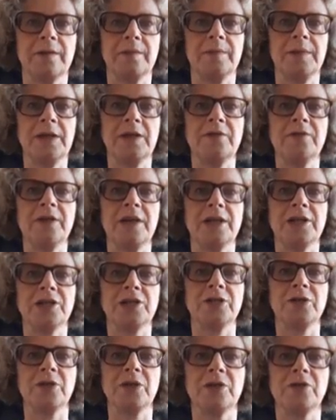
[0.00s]
Being read
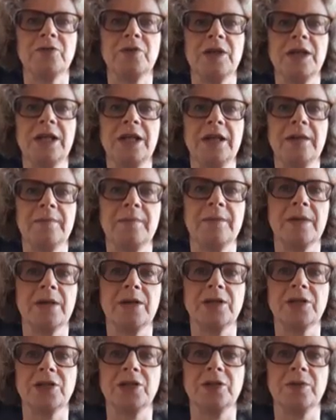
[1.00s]
to can really
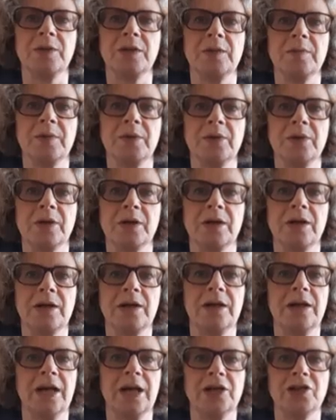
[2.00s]
immerse you in the book
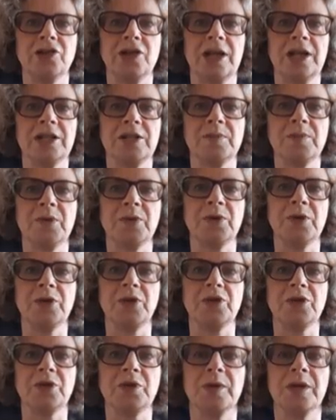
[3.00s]
and transport you
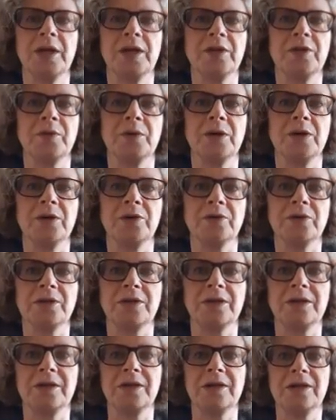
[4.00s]
to another world,
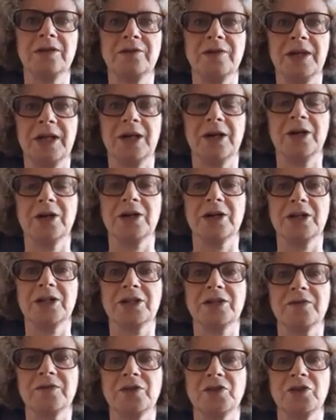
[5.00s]

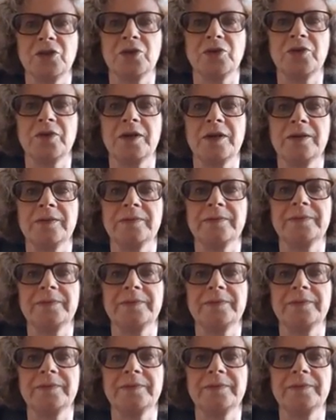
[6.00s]
regardless of the genre.